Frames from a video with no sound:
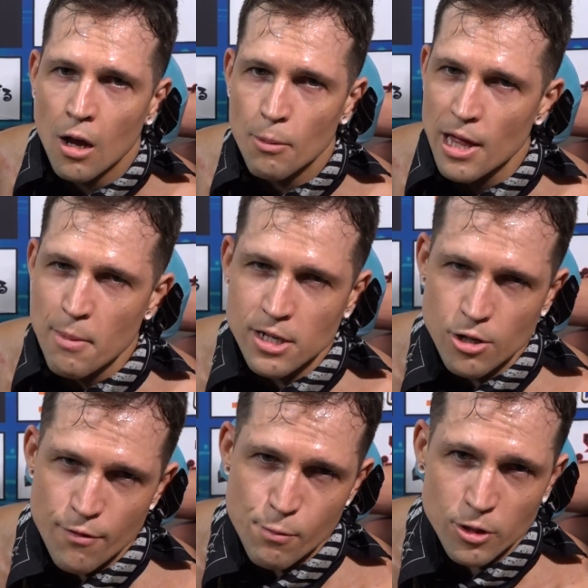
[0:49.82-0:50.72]
But that made
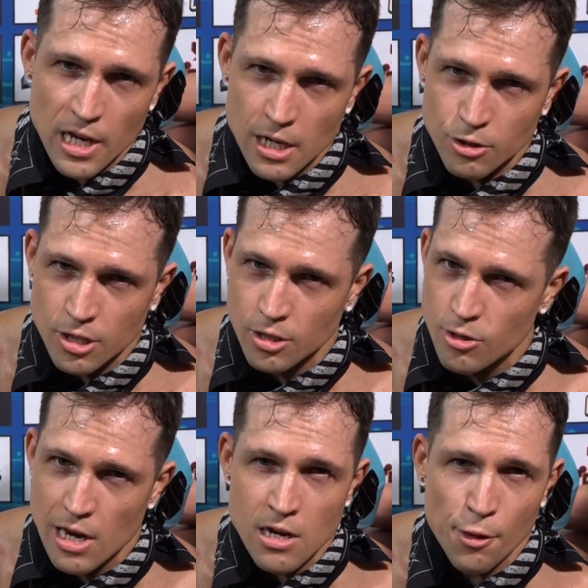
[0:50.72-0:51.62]
you even more dangerous because
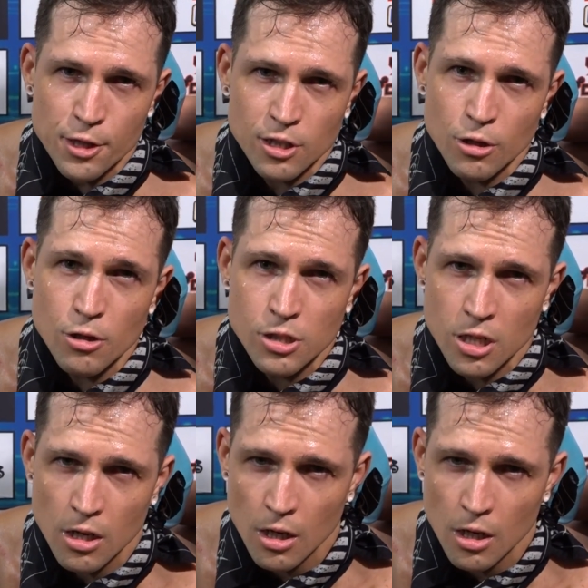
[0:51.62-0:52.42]
you had nothing to lose.